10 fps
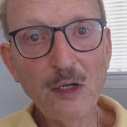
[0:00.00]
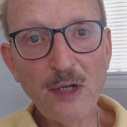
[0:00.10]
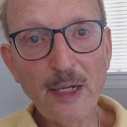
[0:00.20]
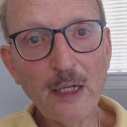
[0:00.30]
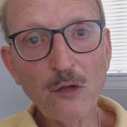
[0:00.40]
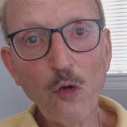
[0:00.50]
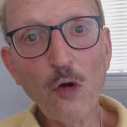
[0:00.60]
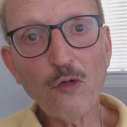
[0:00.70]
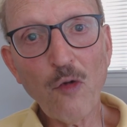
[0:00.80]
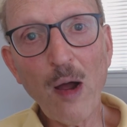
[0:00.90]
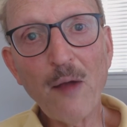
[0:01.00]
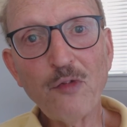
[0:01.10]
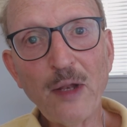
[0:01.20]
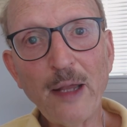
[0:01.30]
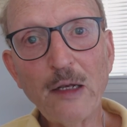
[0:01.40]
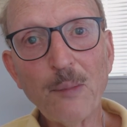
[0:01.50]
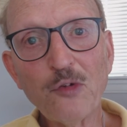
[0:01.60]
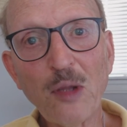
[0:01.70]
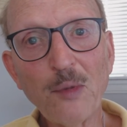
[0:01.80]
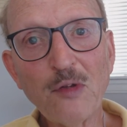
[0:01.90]
taking long drives that end up
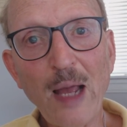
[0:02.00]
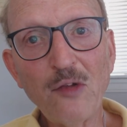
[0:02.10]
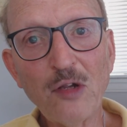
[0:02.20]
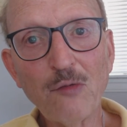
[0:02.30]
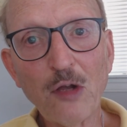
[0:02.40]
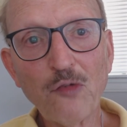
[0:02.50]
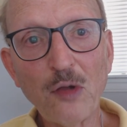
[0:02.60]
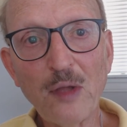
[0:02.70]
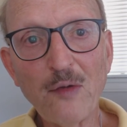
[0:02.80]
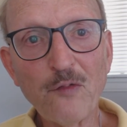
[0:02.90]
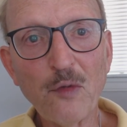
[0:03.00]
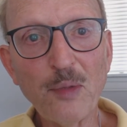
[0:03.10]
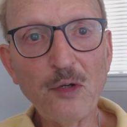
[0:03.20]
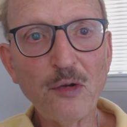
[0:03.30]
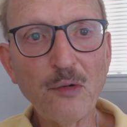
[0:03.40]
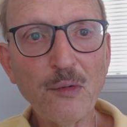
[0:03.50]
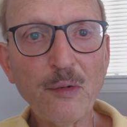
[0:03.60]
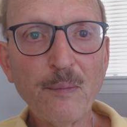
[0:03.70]
at some enticing restaurant they've never been to.